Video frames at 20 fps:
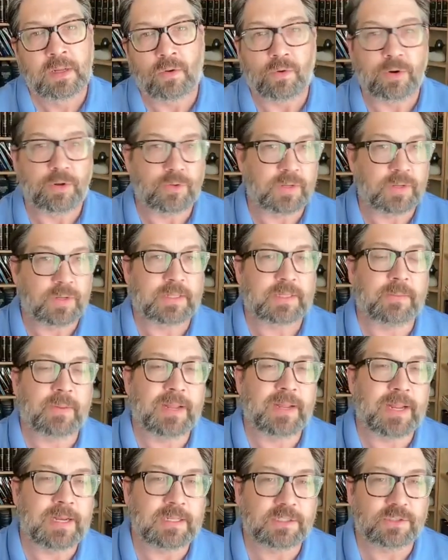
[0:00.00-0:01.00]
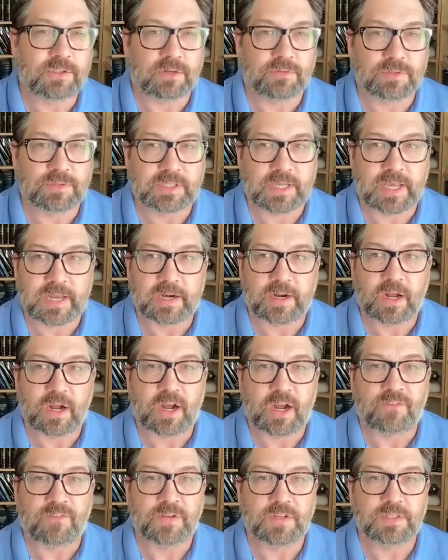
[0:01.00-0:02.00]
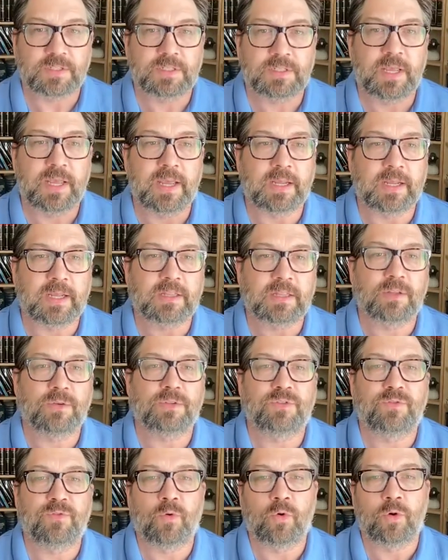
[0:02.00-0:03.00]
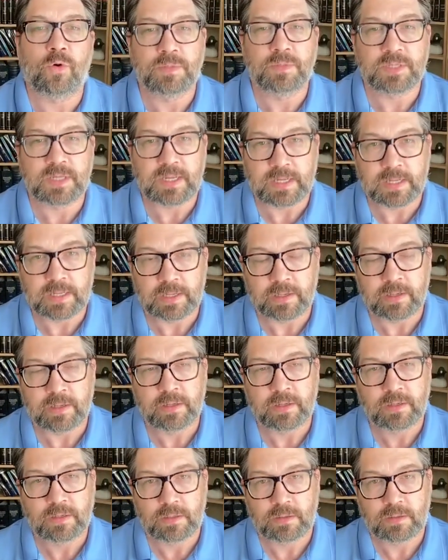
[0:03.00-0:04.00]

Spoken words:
or you can get them at any Service Canada office and get those forms in